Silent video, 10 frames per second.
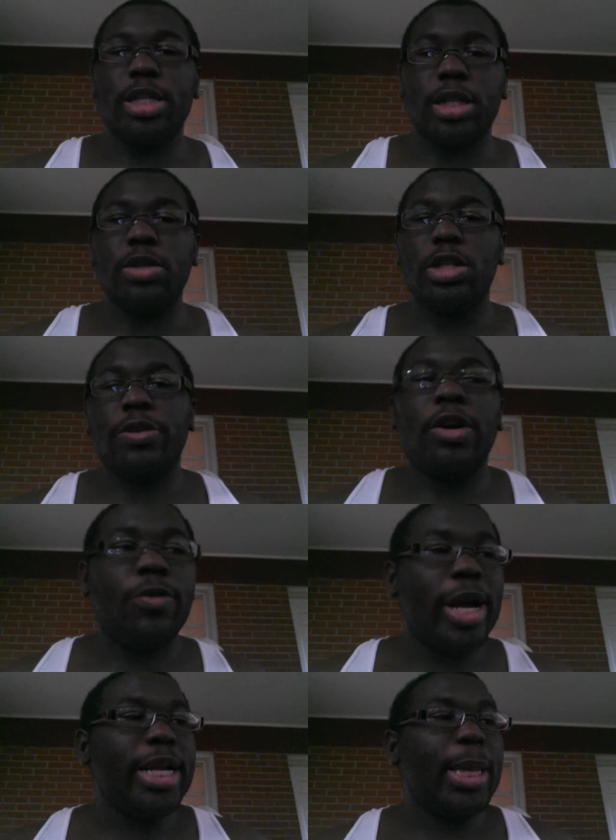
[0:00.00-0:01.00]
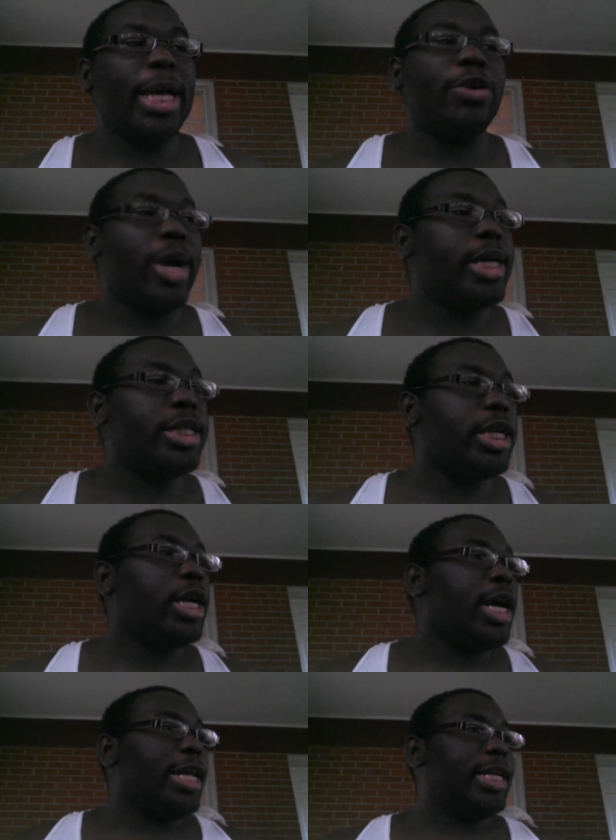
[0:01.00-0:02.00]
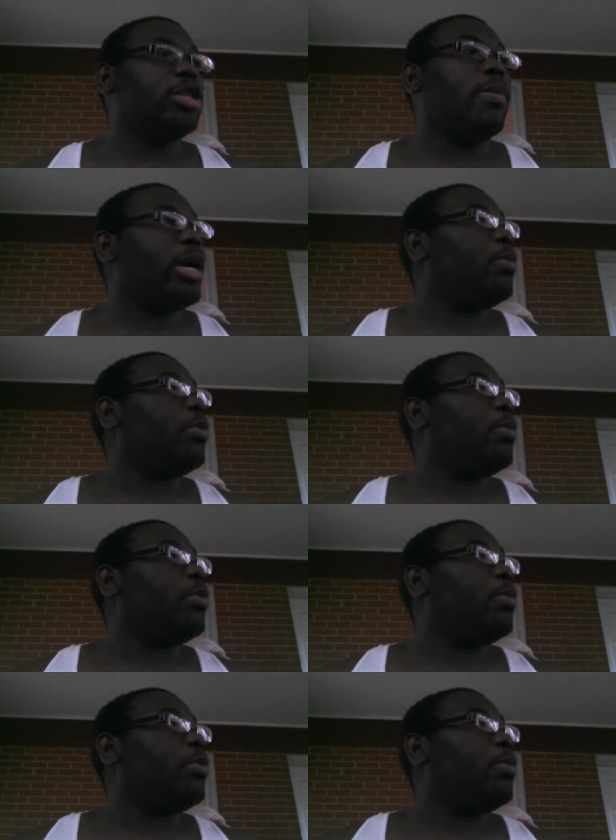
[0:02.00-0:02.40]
exclusives already like crazy. It's gonna make